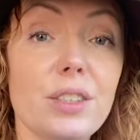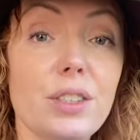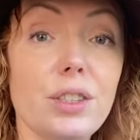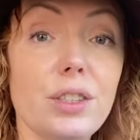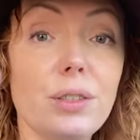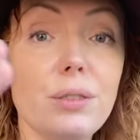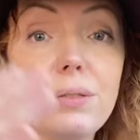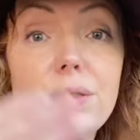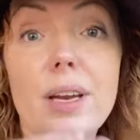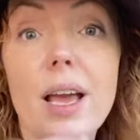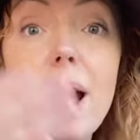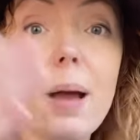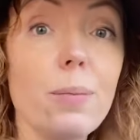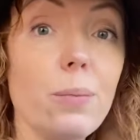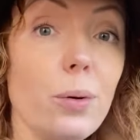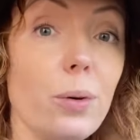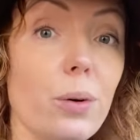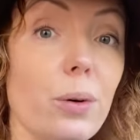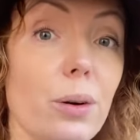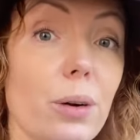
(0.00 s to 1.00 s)
due nap
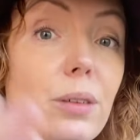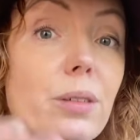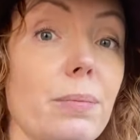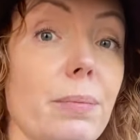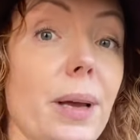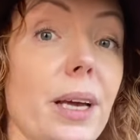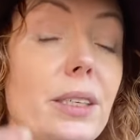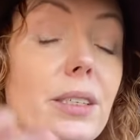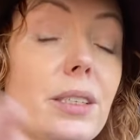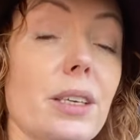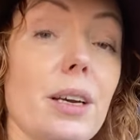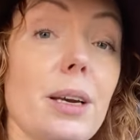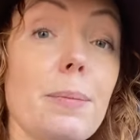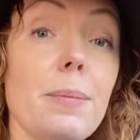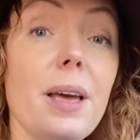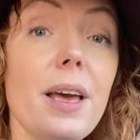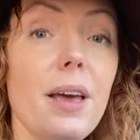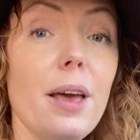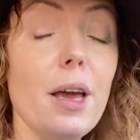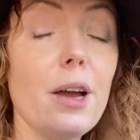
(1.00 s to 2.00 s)
or bedtime
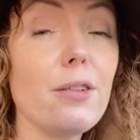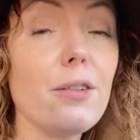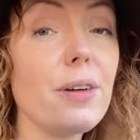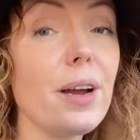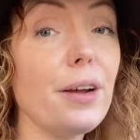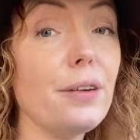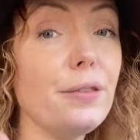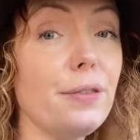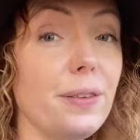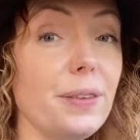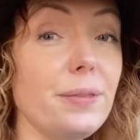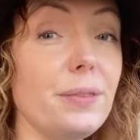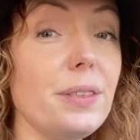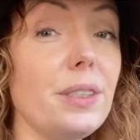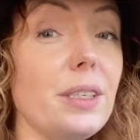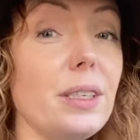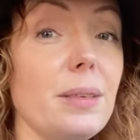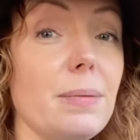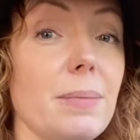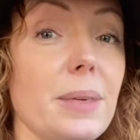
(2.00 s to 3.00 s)
around
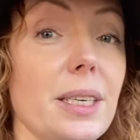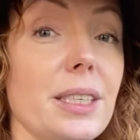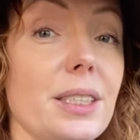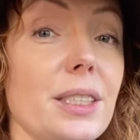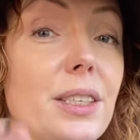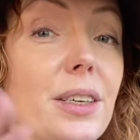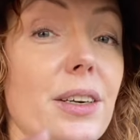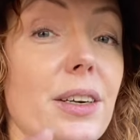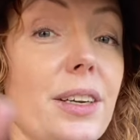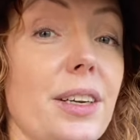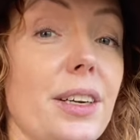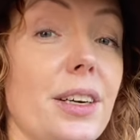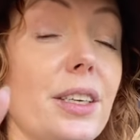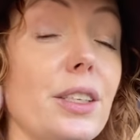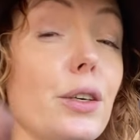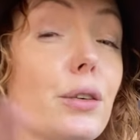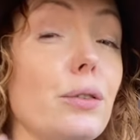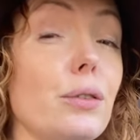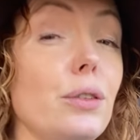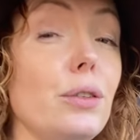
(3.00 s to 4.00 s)
15 minutes earlier. I
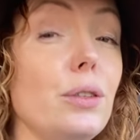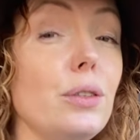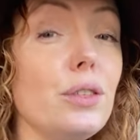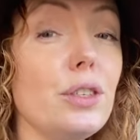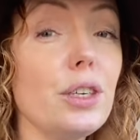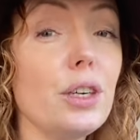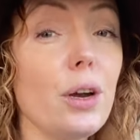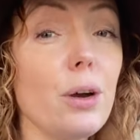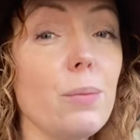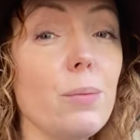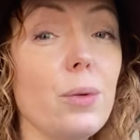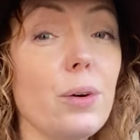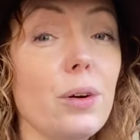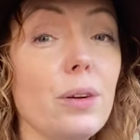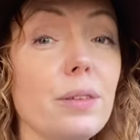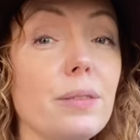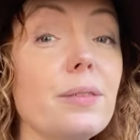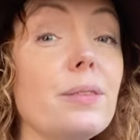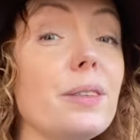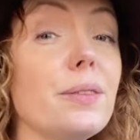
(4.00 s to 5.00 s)
don't usually go more
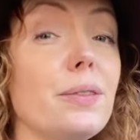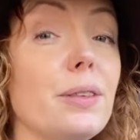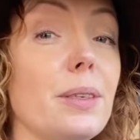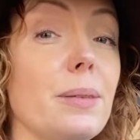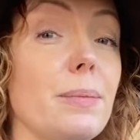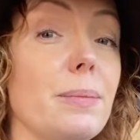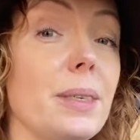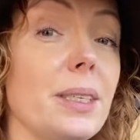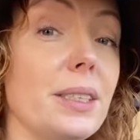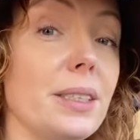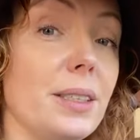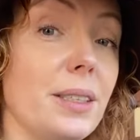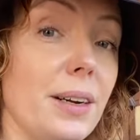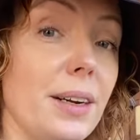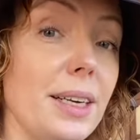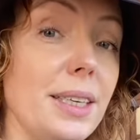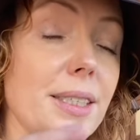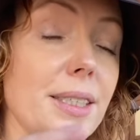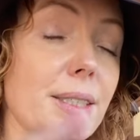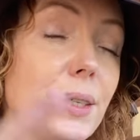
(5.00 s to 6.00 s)
than 15 minutes
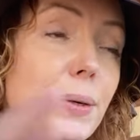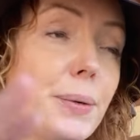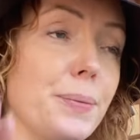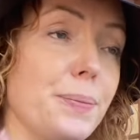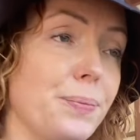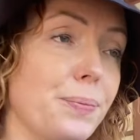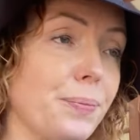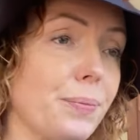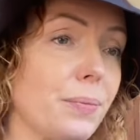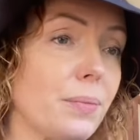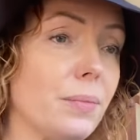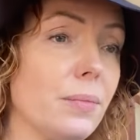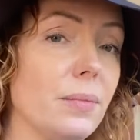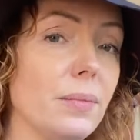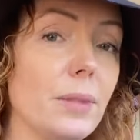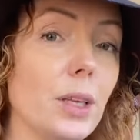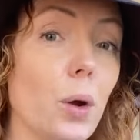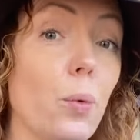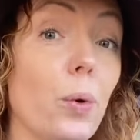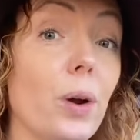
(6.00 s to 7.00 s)
early, so
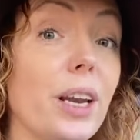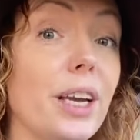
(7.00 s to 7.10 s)
what